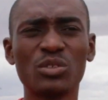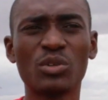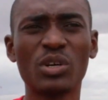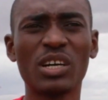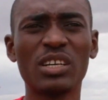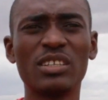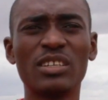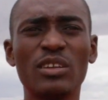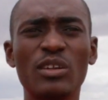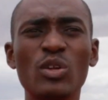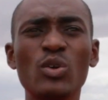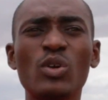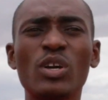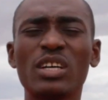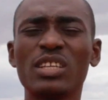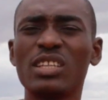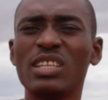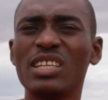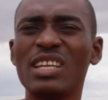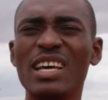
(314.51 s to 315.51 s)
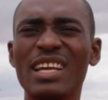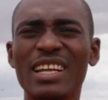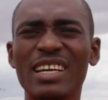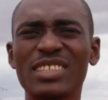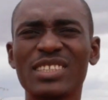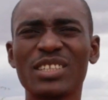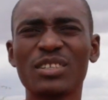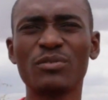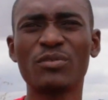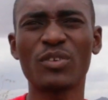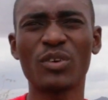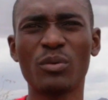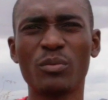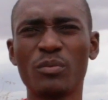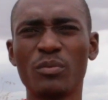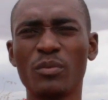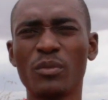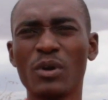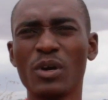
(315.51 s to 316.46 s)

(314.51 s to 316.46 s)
can look at the direction from